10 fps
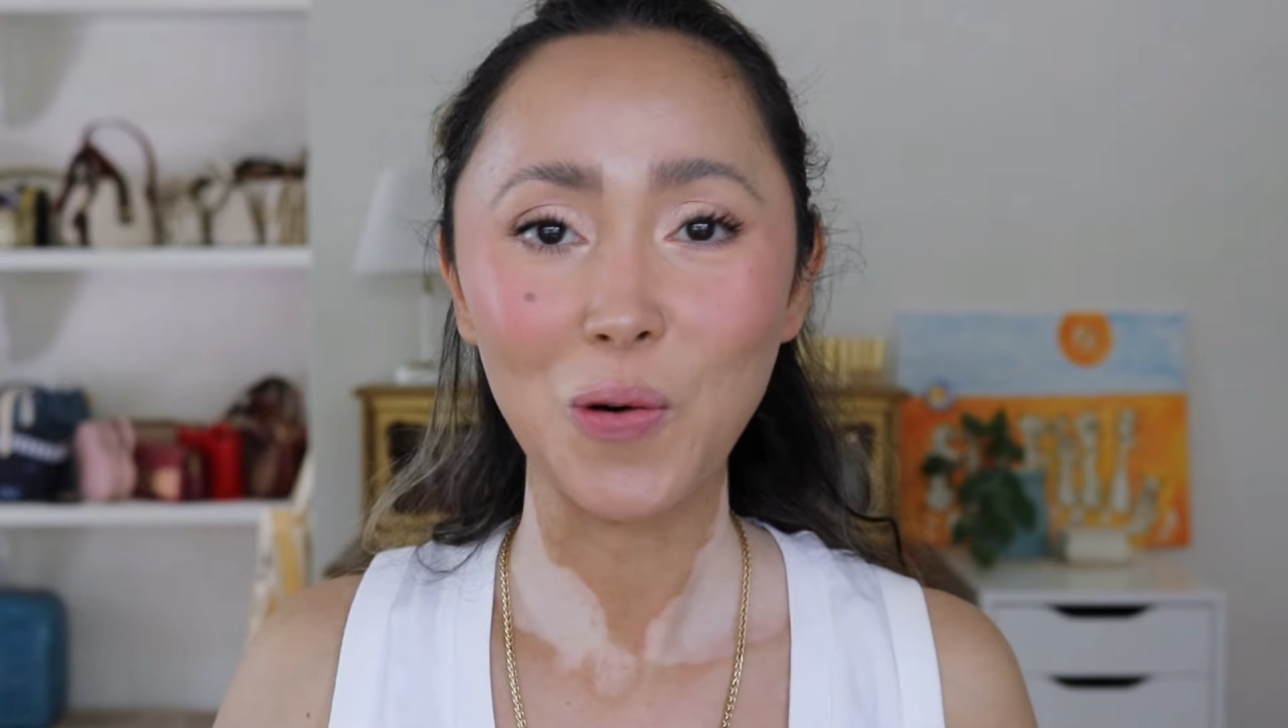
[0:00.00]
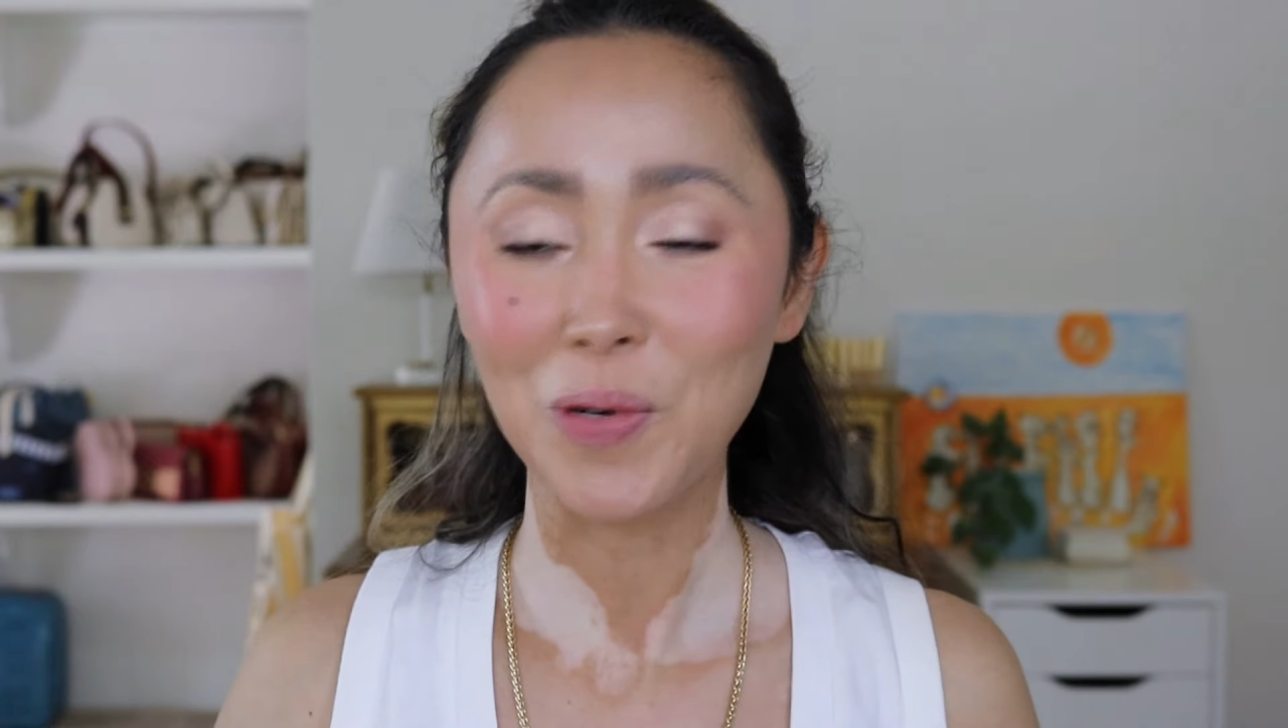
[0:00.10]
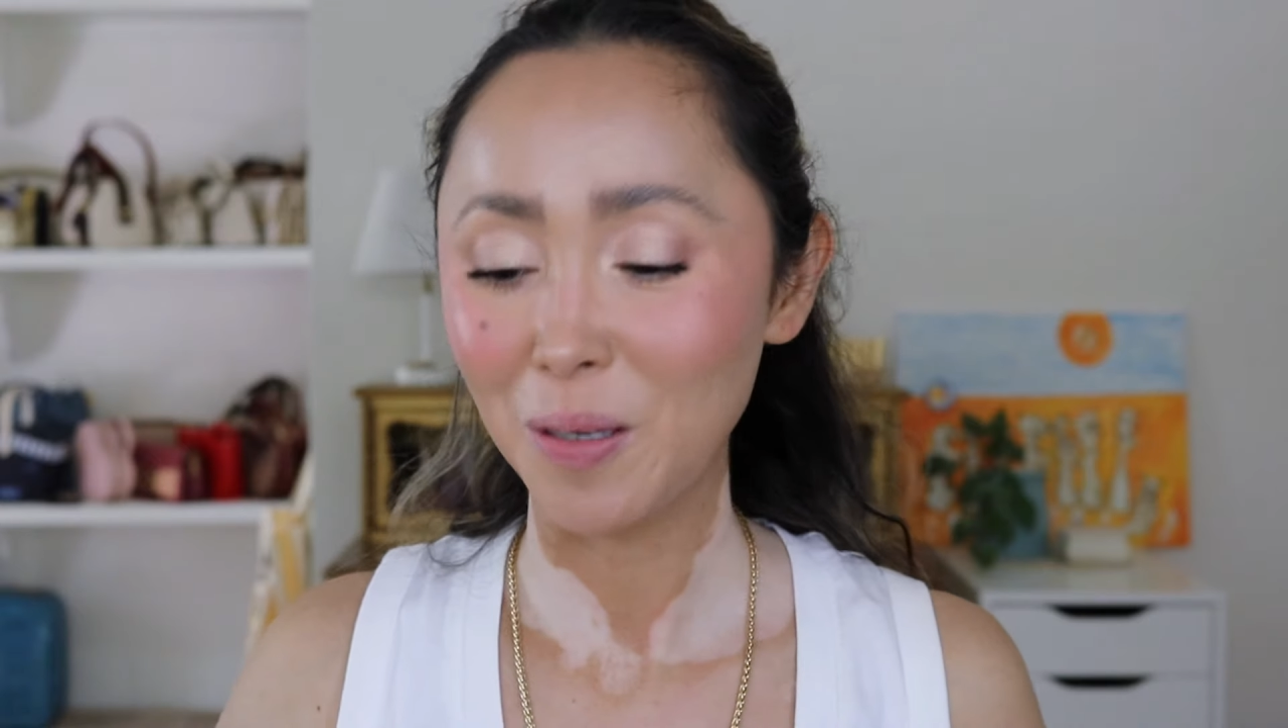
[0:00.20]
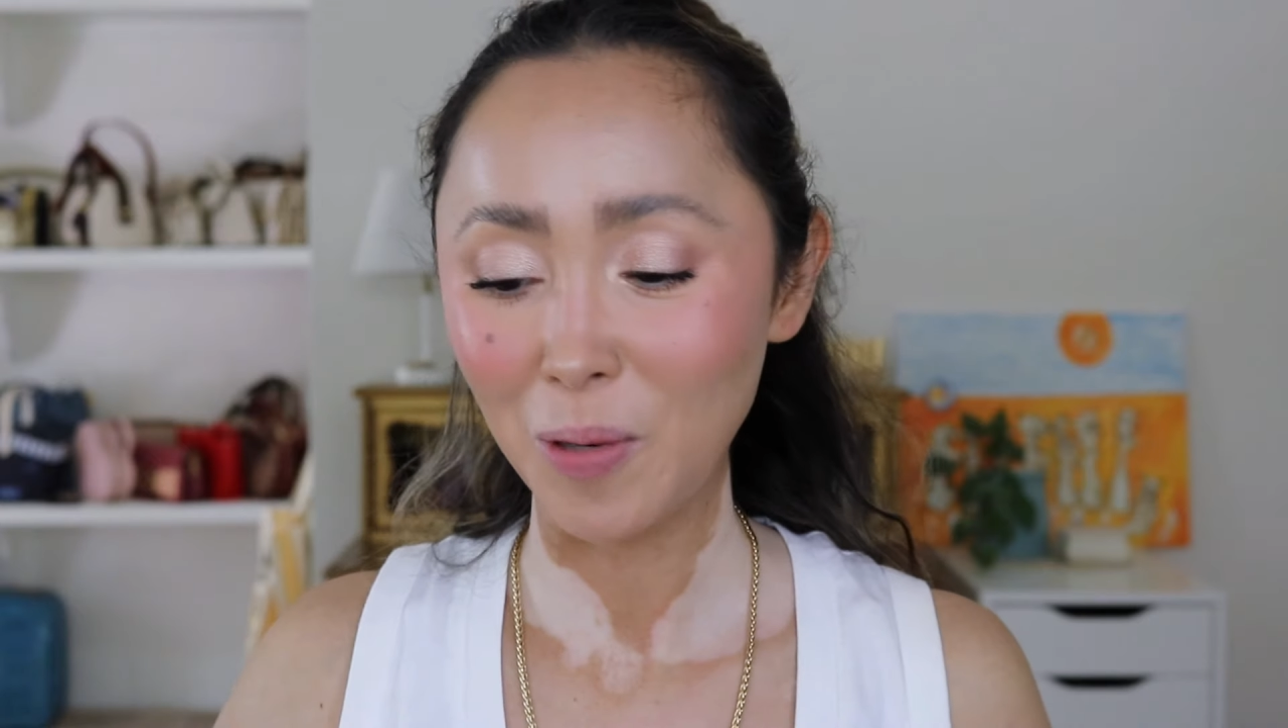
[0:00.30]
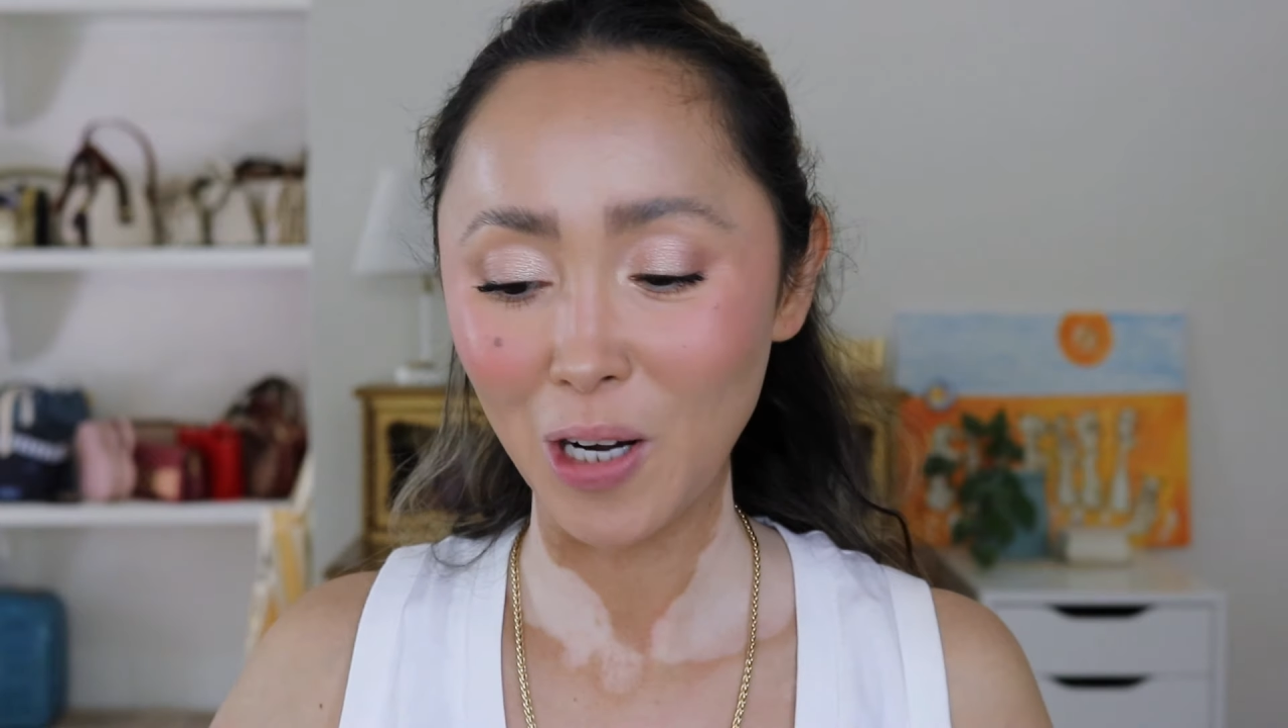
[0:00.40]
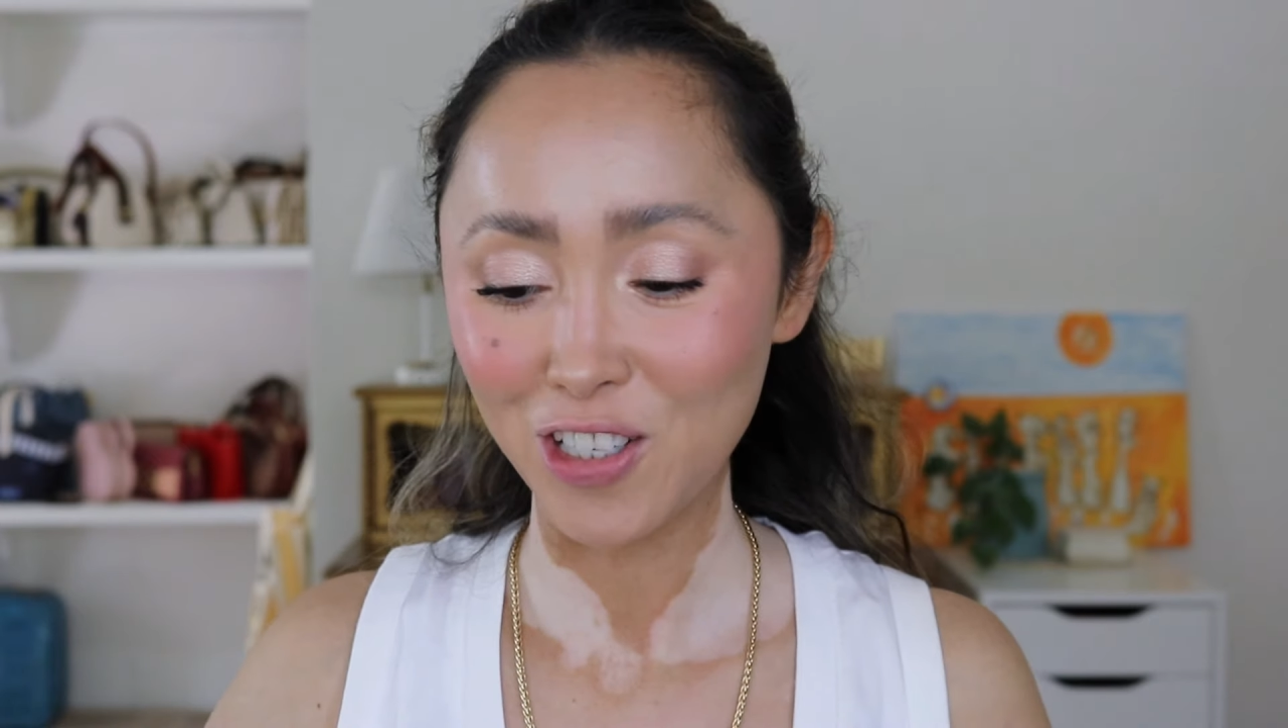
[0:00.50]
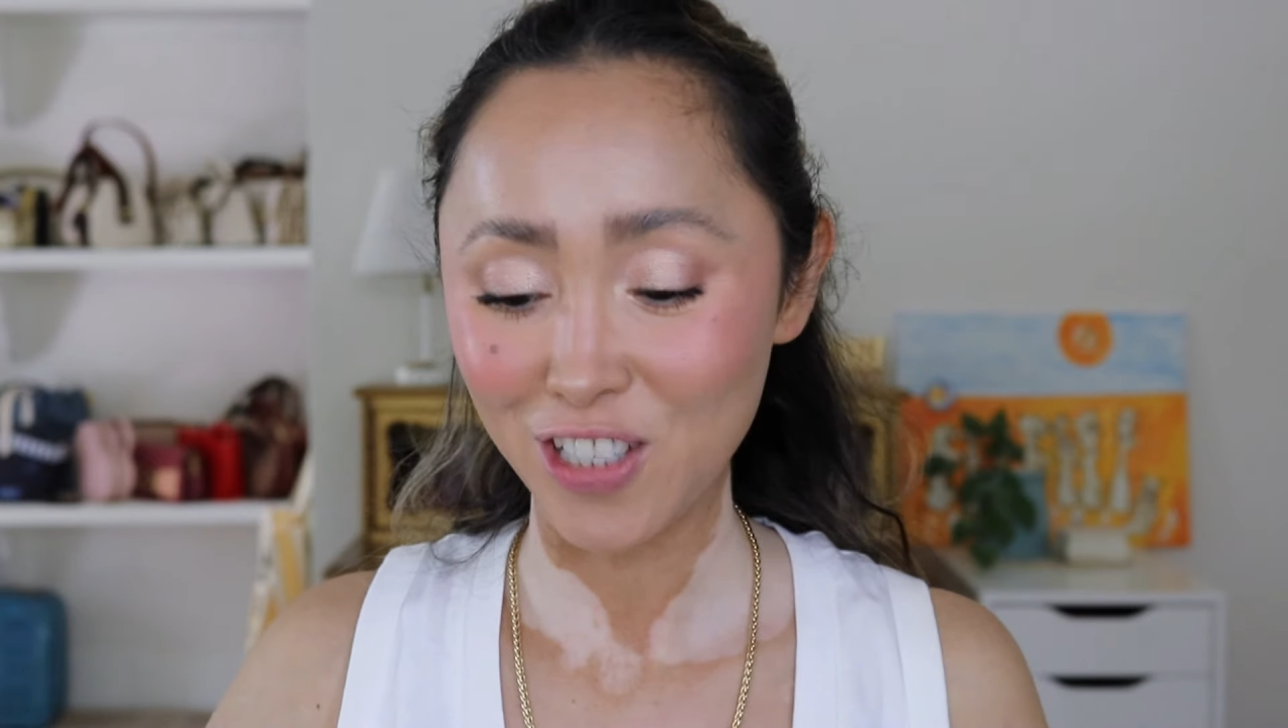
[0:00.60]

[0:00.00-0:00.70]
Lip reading: with the blush,